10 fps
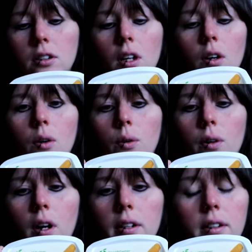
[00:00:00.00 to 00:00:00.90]

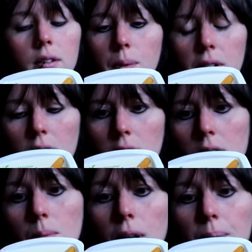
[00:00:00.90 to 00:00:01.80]
so it doesn't make sense
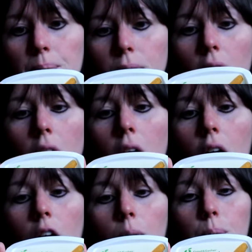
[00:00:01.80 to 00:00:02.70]
to me
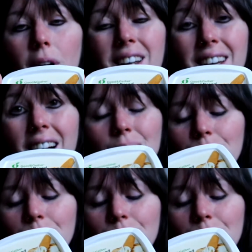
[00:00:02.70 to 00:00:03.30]
but yeah.